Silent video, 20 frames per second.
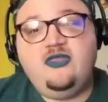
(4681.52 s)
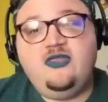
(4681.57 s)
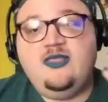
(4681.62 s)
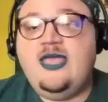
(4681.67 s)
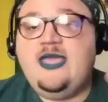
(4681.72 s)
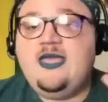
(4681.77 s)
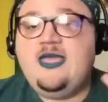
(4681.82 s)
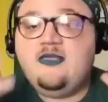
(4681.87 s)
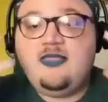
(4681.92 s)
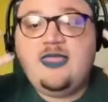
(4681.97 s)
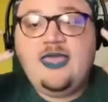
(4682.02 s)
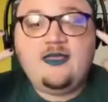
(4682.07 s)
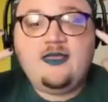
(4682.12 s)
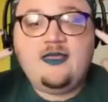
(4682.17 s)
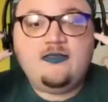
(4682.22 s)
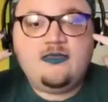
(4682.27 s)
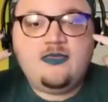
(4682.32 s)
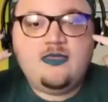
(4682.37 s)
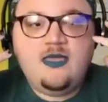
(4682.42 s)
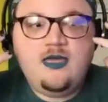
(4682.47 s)
like
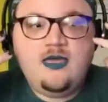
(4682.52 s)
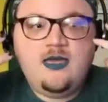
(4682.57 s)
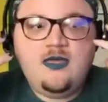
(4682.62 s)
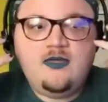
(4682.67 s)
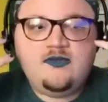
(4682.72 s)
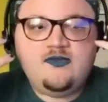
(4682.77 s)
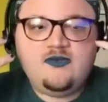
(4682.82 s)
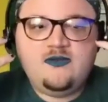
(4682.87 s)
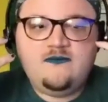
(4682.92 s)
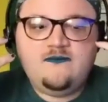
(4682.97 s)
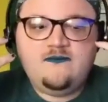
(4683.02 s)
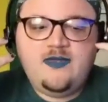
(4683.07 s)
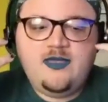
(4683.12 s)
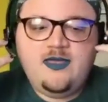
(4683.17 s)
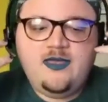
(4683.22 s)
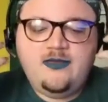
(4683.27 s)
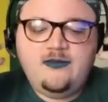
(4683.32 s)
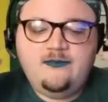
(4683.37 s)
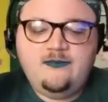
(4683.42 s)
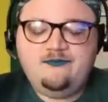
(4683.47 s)
the sort of
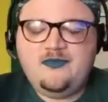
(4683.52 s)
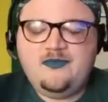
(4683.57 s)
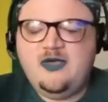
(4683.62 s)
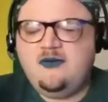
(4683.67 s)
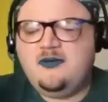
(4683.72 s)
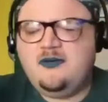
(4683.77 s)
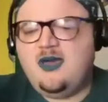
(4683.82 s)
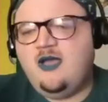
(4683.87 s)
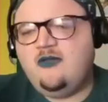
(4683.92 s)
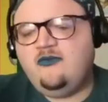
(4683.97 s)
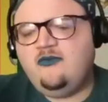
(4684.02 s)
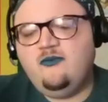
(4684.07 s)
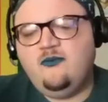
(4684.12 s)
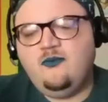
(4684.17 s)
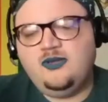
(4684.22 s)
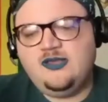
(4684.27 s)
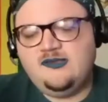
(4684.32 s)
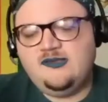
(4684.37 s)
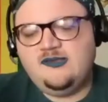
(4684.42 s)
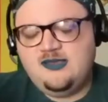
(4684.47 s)
oh gosh,
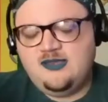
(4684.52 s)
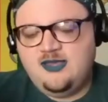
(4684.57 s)
what is it?